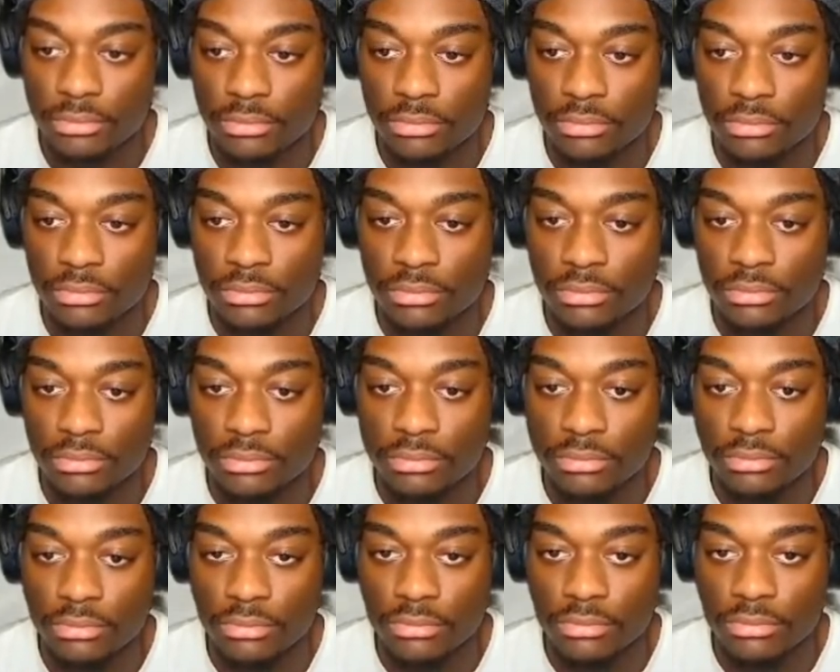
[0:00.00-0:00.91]

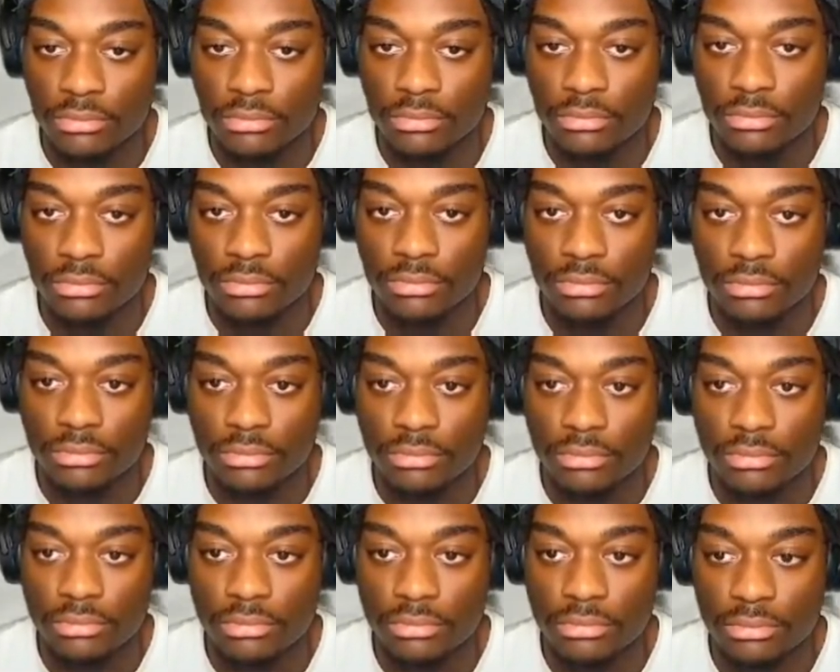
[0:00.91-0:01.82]

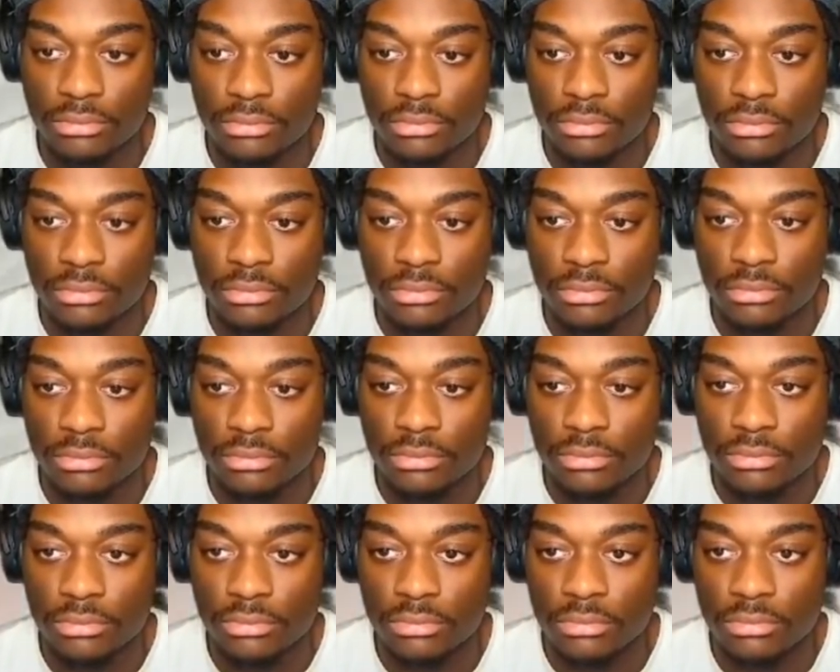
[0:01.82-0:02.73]

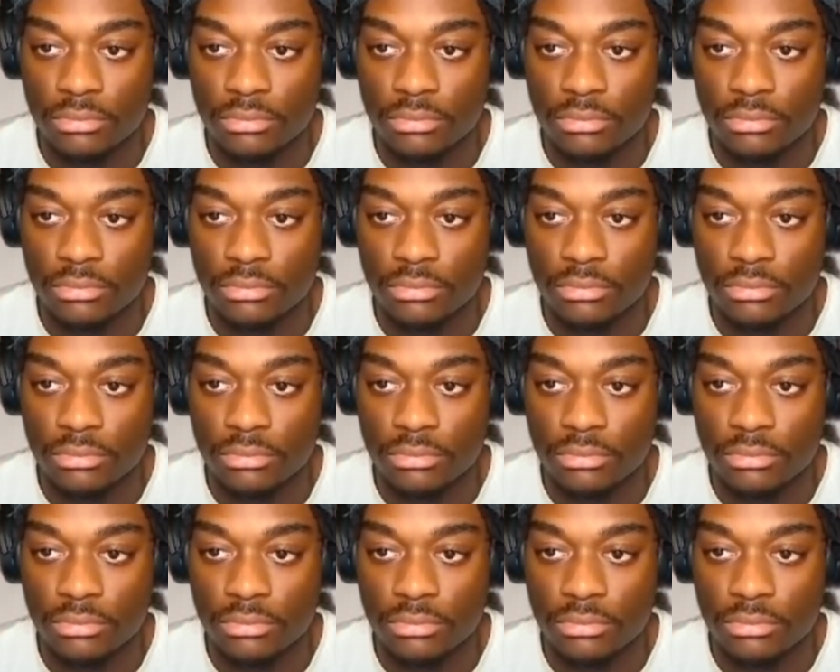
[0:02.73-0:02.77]
Nobody speaks.